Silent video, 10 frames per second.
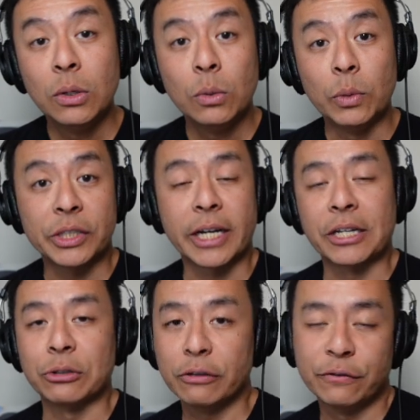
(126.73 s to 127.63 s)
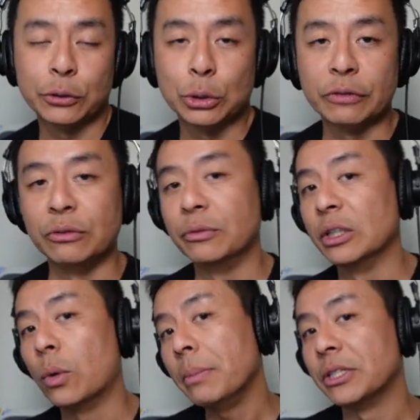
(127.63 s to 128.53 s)
which I can do for you if you really
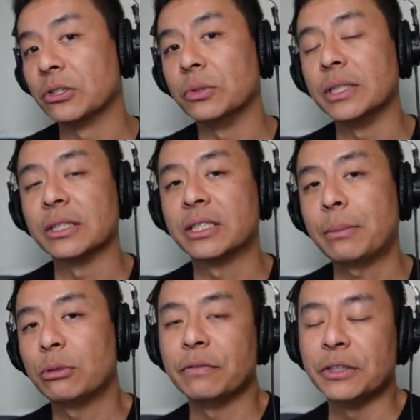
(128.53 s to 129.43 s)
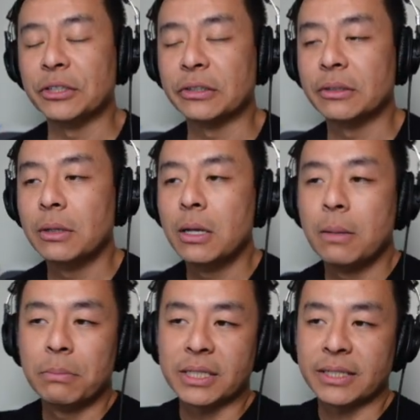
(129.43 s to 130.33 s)
want me to in a separate video.
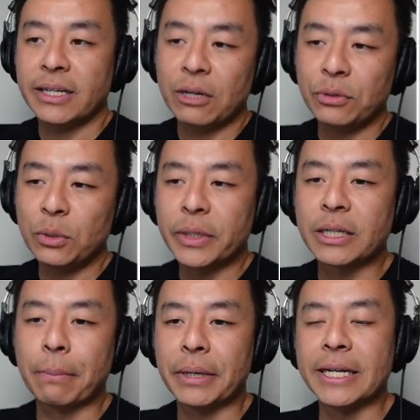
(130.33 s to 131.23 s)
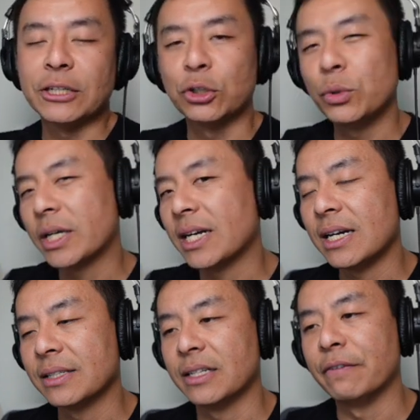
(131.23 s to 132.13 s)
But today I really want to compare two
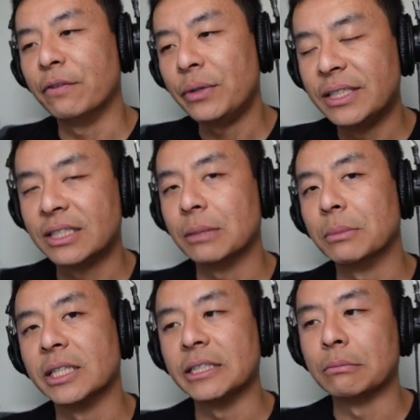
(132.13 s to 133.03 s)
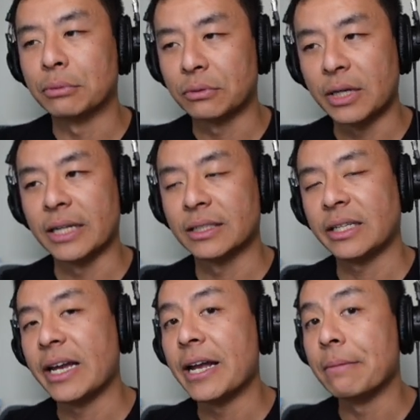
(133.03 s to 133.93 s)
cars that are very similar in price
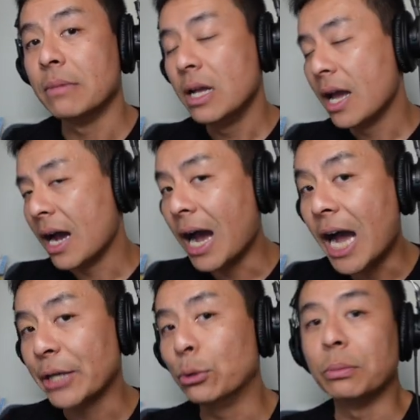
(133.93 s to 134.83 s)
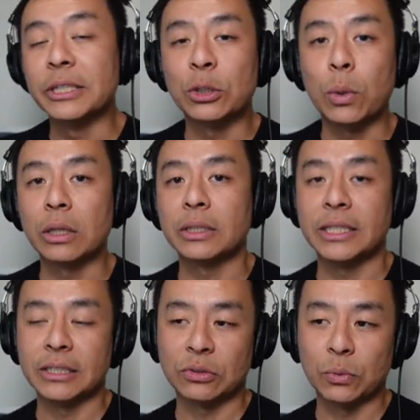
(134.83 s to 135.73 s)
and arguably
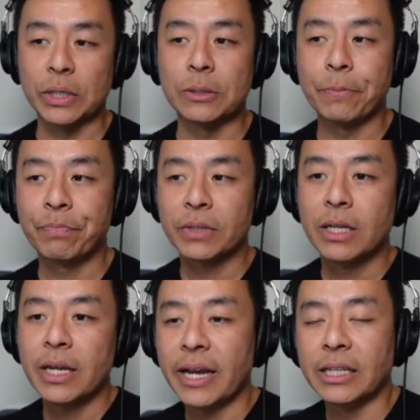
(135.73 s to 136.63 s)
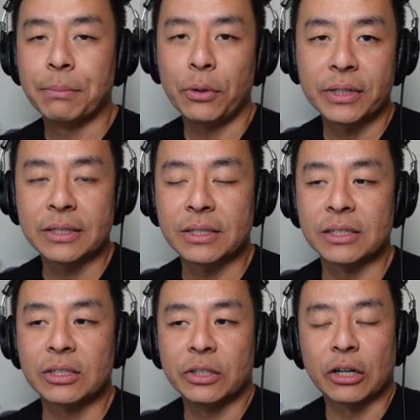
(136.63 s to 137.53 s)
quality as well. And they're both
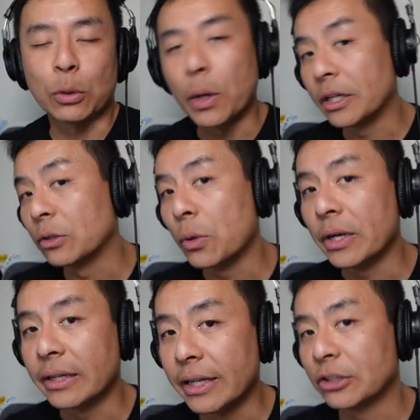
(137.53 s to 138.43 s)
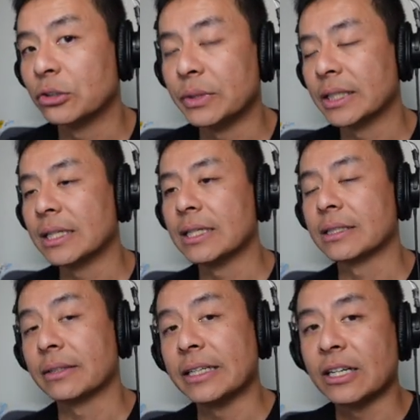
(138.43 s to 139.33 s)
considered, quote unquote luxury cars,
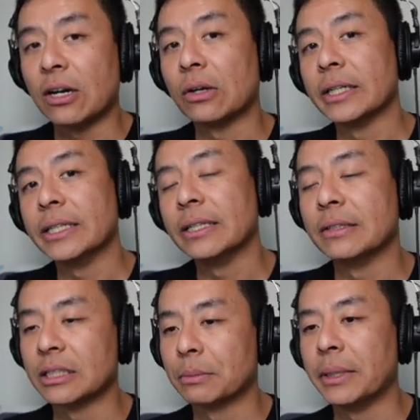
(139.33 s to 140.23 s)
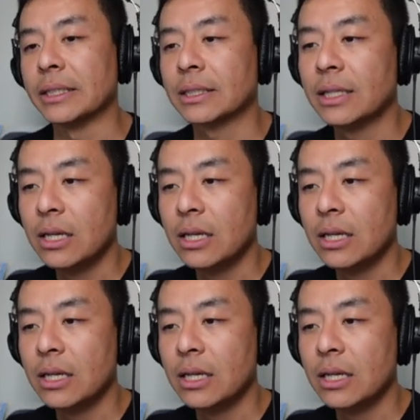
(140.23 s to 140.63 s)
I think, currently in this space.